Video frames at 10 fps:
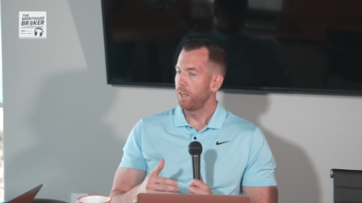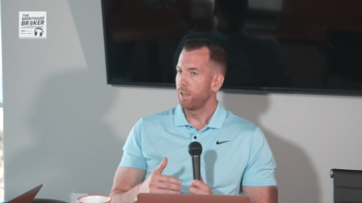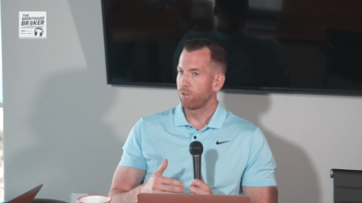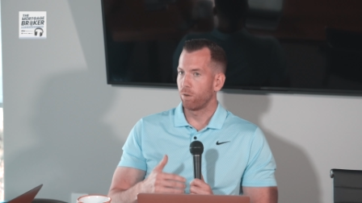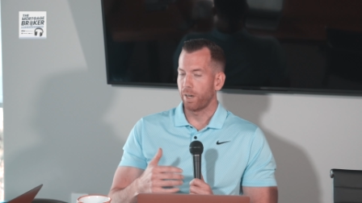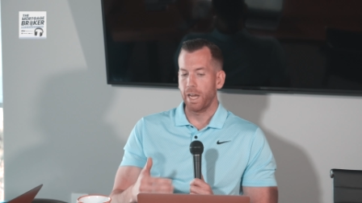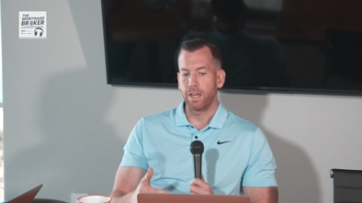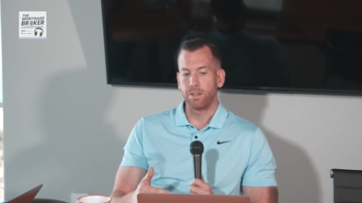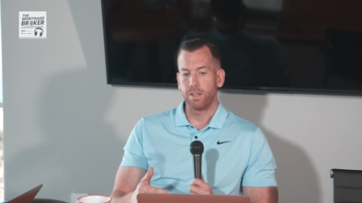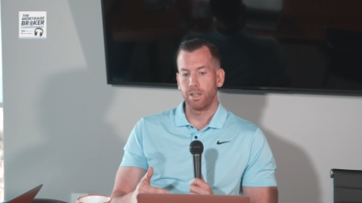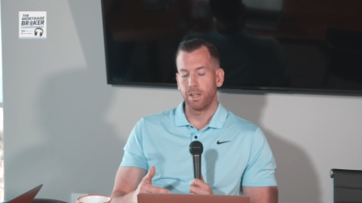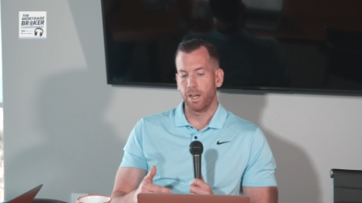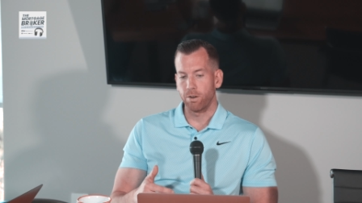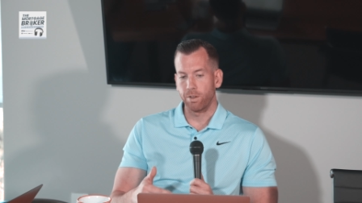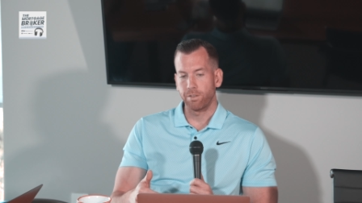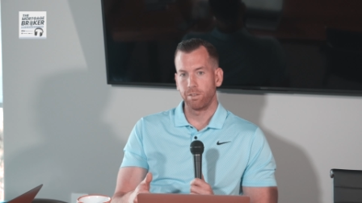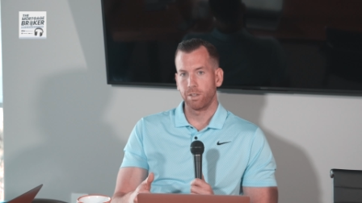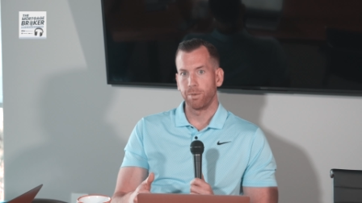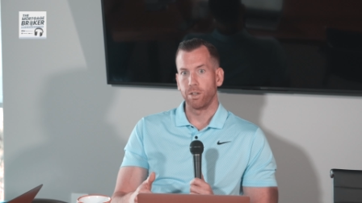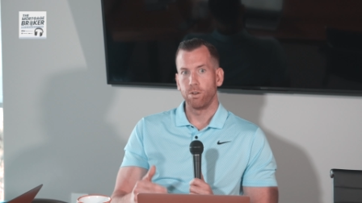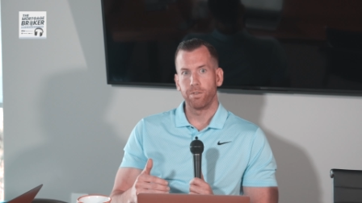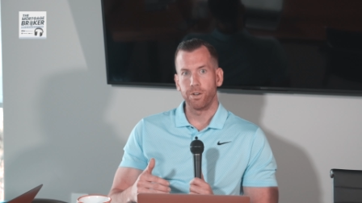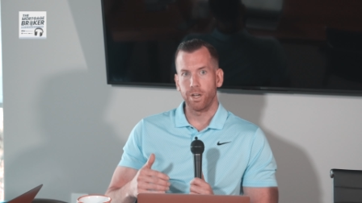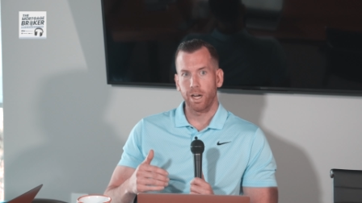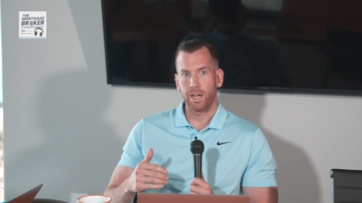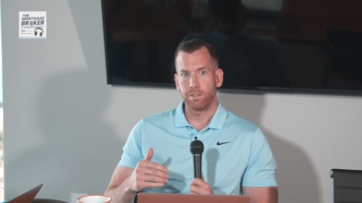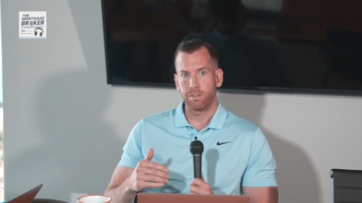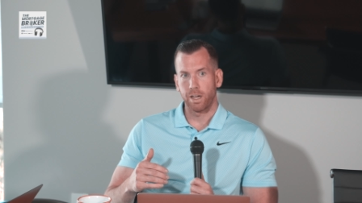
So again, I know this is something new for you guys.